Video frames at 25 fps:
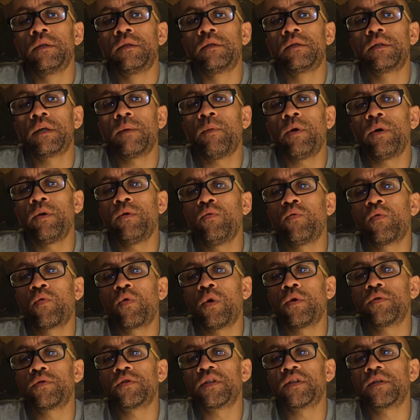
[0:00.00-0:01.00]
Someone who
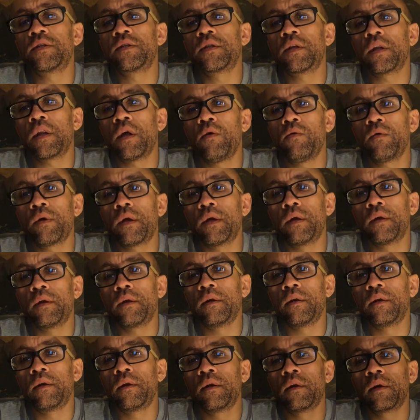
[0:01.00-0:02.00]
quotes a
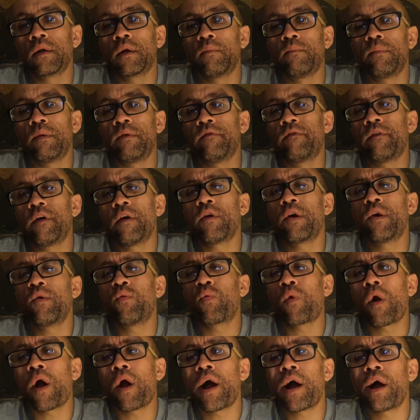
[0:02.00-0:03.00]
slogan can be very
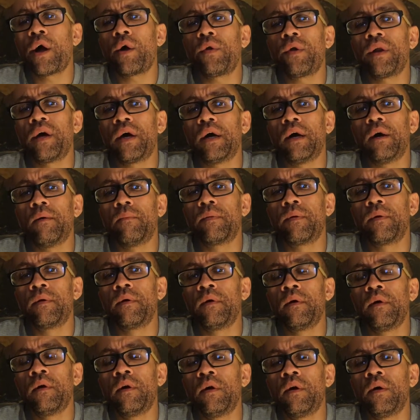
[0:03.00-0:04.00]
riled up,
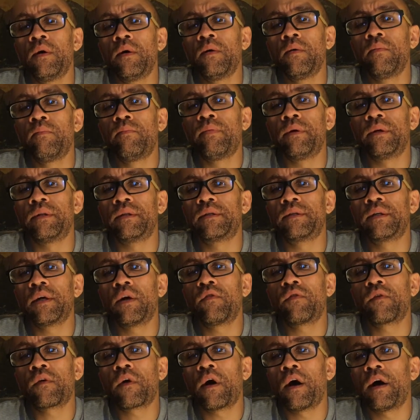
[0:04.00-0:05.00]
but
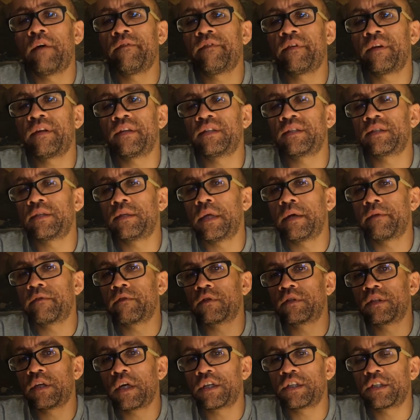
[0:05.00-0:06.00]
self-confidence
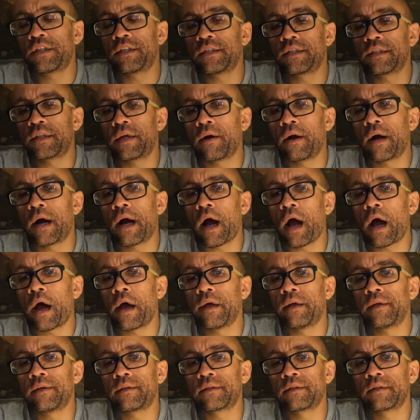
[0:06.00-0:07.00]
never touches their
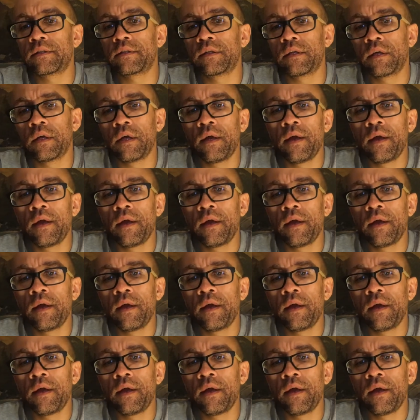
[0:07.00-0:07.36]
eyes.